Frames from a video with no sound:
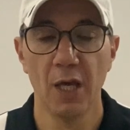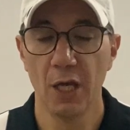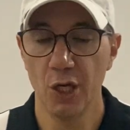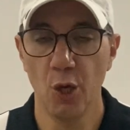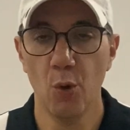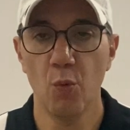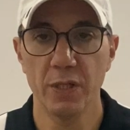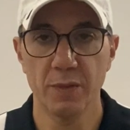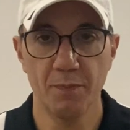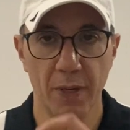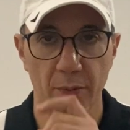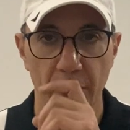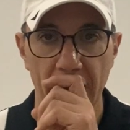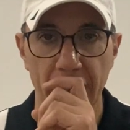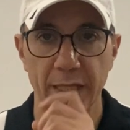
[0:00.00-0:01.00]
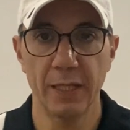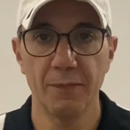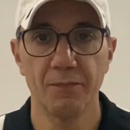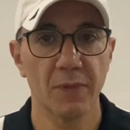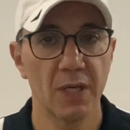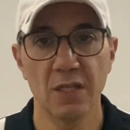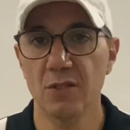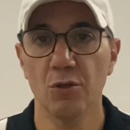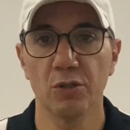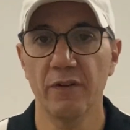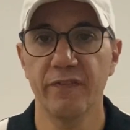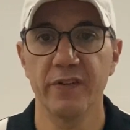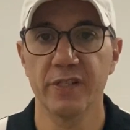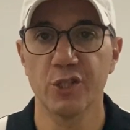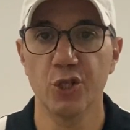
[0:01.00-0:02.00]
He always be ready. He's not the
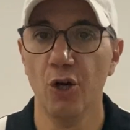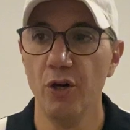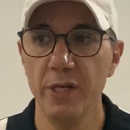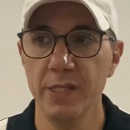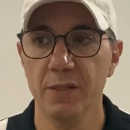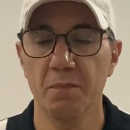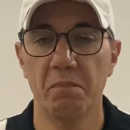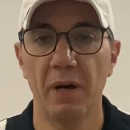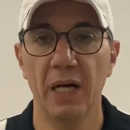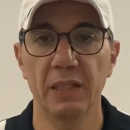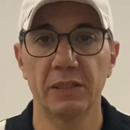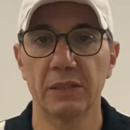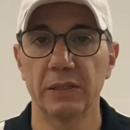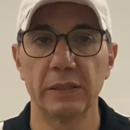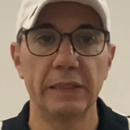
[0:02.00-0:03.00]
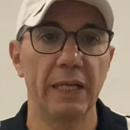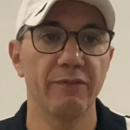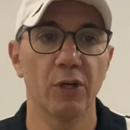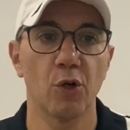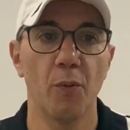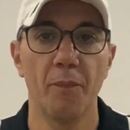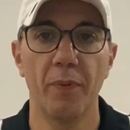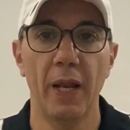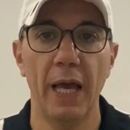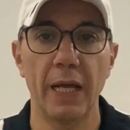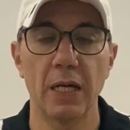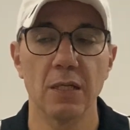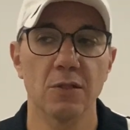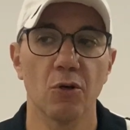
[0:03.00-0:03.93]
first choice, but never complain.